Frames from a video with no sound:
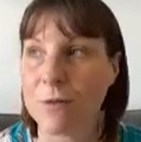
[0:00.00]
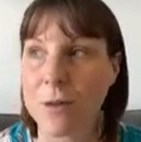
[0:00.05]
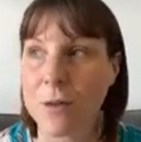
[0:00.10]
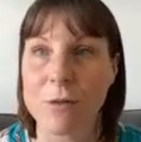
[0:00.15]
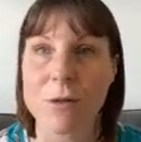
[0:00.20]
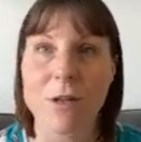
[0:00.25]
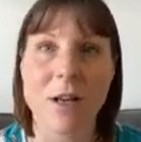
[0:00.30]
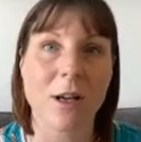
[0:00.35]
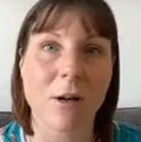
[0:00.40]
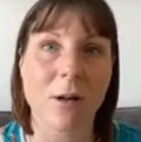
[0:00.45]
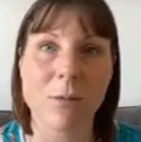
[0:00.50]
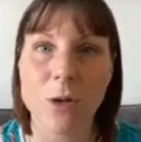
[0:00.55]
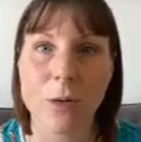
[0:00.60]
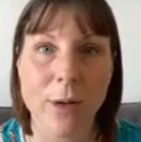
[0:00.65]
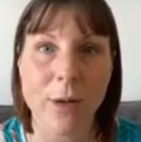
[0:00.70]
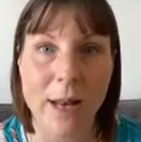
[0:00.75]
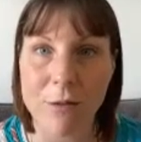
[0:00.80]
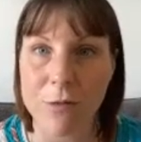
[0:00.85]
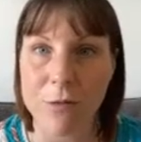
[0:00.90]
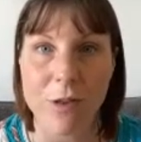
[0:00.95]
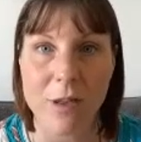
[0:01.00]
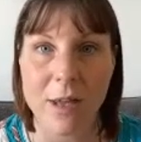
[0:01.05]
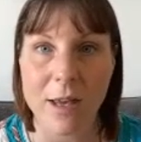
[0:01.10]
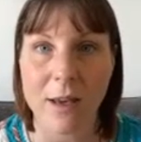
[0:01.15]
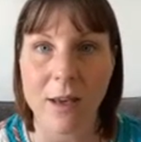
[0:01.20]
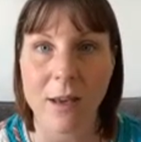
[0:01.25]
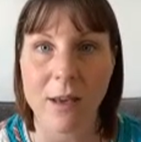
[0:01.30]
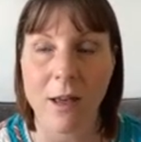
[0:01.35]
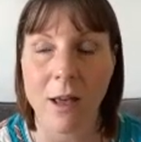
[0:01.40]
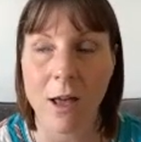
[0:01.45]
feels like I'm doing
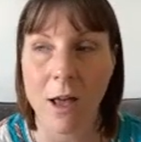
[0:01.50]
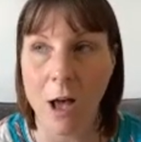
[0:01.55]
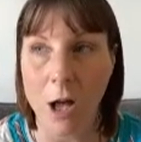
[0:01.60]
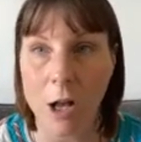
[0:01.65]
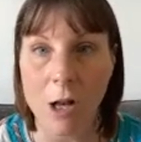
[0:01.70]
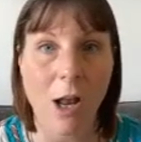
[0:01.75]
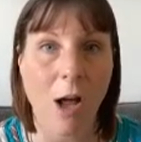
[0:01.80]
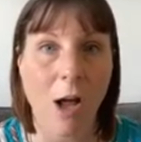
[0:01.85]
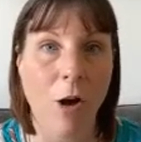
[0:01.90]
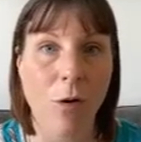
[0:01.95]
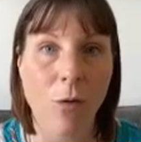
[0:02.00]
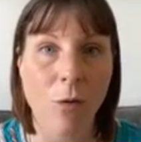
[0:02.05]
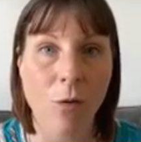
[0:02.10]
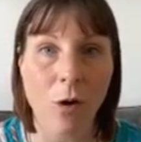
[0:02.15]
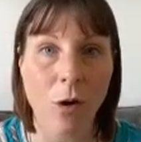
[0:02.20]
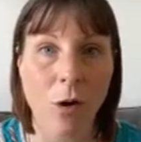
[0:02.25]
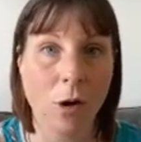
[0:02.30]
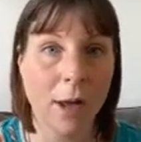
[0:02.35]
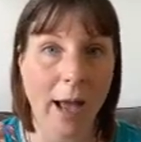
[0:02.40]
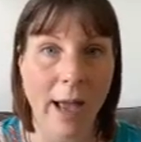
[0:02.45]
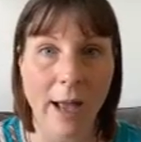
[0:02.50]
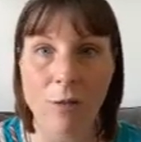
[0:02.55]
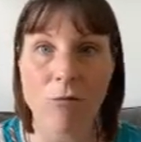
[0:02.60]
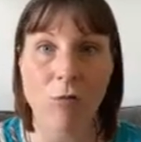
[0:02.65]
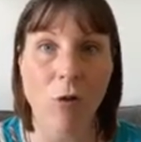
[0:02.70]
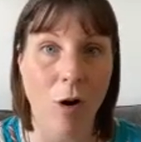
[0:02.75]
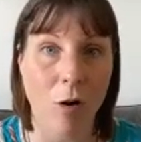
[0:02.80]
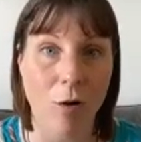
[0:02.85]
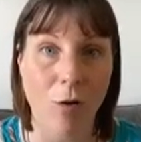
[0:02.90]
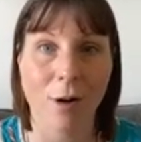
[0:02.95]
everything alone and
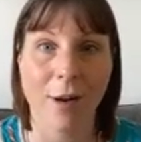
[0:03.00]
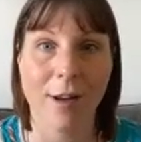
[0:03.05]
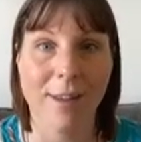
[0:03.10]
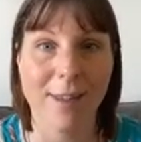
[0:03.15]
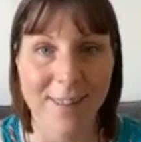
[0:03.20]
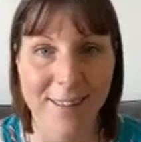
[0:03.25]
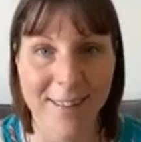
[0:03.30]
wrong.